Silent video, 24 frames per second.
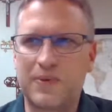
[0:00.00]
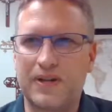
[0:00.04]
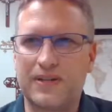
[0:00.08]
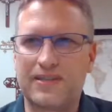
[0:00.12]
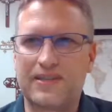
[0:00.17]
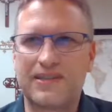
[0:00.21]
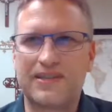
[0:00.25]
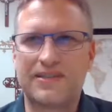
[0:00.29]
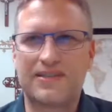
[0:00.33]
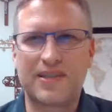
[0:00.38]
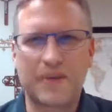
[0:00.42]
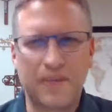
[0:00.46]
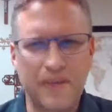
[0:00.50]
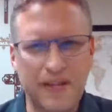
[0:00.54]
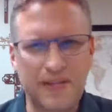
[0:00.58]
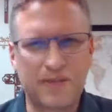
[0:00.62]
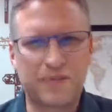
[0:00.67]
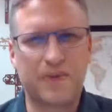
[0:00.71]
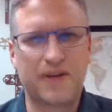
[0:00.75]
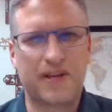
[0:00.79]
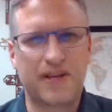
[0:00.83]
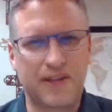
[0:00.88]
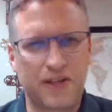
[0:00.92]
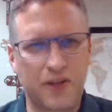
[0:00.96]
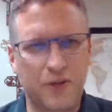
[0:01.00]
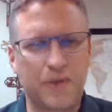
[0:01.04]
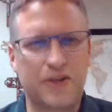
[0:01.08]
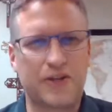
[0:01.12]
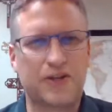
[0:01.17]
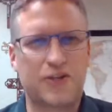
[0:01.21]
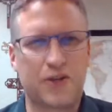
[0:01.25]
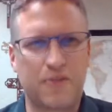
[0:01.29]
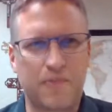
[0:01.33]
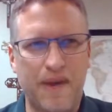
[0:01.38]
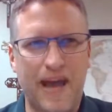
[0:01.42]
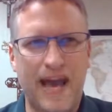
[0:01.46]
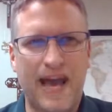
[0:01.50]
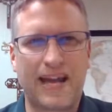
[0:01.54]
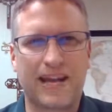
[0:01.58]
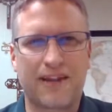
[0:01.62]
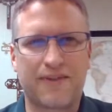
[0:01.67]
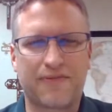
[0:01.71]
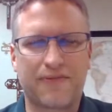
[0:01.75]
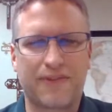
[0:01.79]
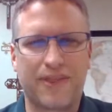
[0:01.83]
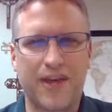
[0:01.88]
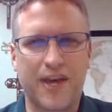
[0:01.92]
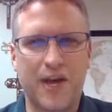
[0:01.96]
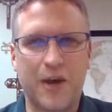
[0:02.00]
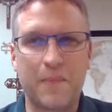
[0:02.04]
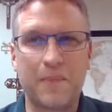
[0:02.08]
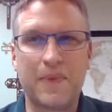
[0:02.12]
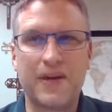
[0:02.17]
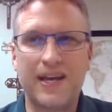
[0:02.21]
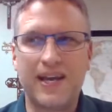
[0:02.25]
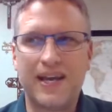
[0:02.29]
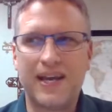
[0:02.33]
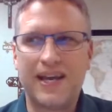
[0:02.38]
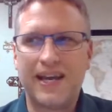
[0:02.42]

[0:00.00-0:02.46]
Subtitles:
but something's been a little bit traumatic for them,